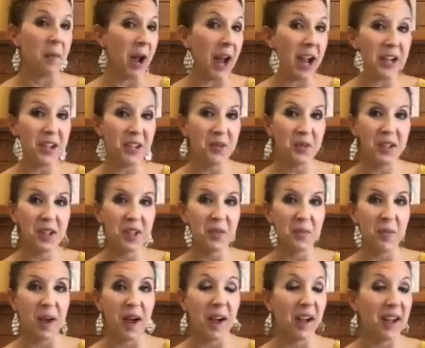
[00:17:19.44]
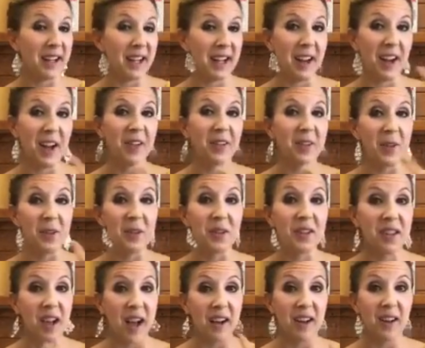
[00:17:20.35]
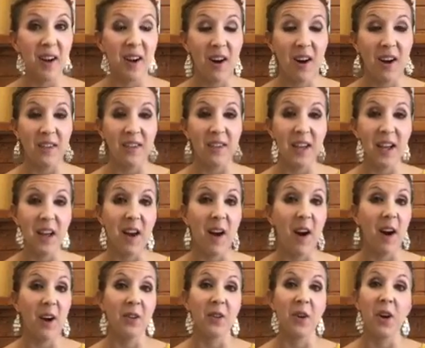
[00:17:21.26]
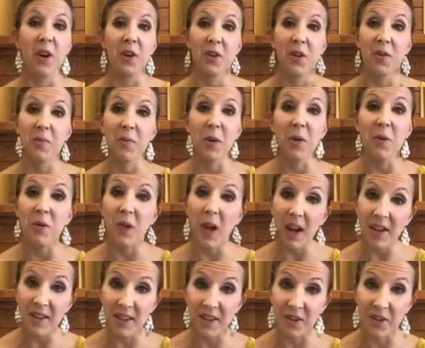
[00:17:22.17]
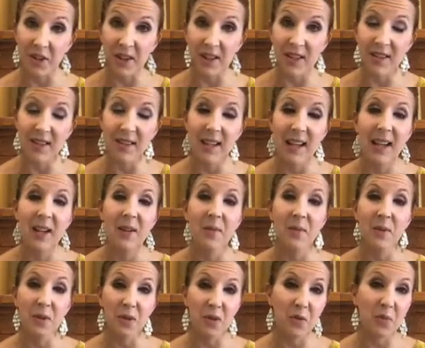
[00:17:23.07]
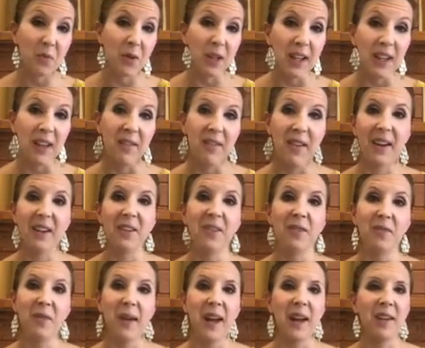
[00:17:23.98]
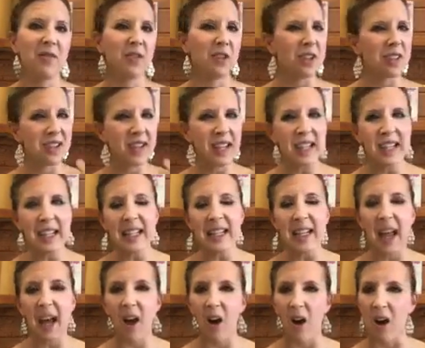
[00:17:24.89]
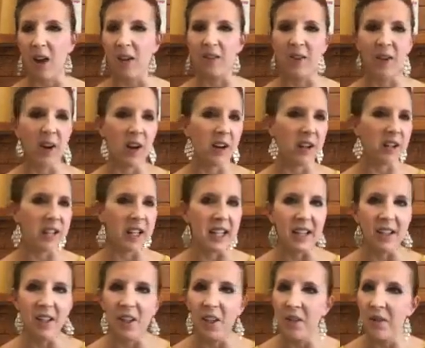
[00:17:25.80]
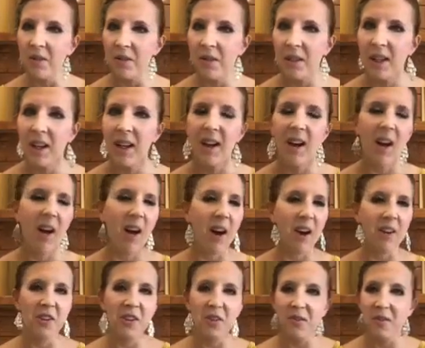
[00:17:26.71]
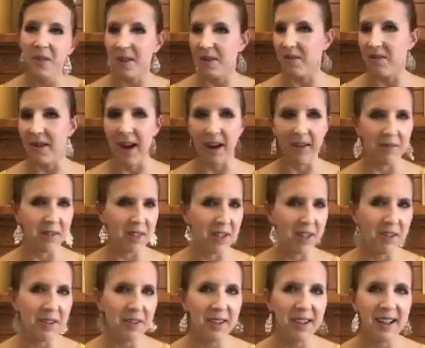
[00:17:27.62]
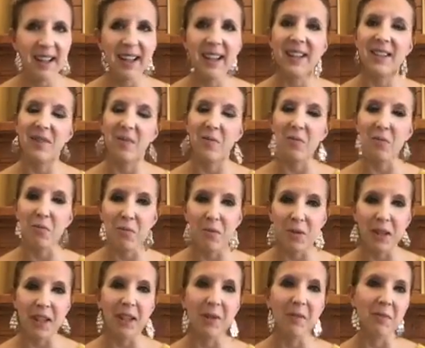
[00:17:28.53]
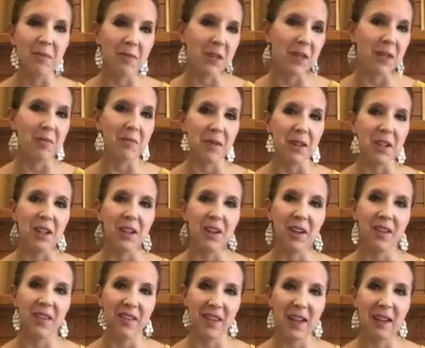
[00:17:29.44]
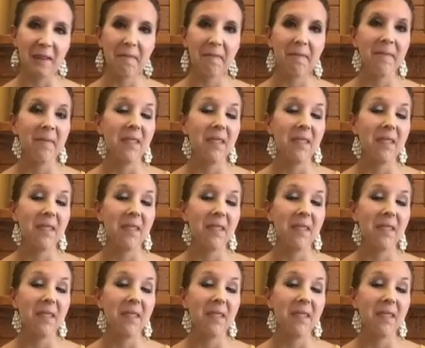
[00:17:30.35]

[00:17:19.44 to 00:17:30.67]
I do it as well, and I also suck on the On Guard throat lozenges, which is a really effective way of just getting that On Guard in you, on you, and around you is a really, really, really good thing.